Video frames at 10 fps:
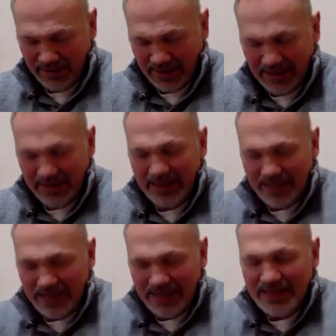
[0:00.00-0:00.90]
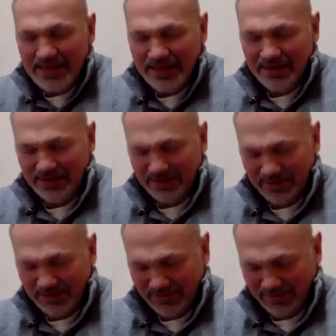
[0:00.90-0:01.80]
in any
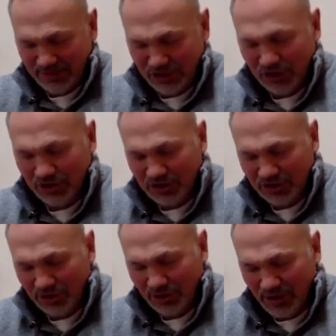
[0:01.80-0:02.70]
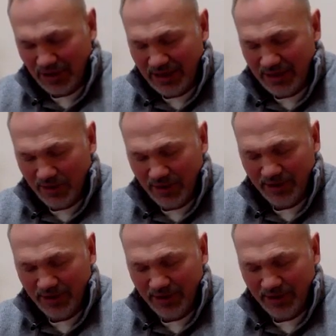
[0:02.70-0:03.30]
church, Lord, anywhere.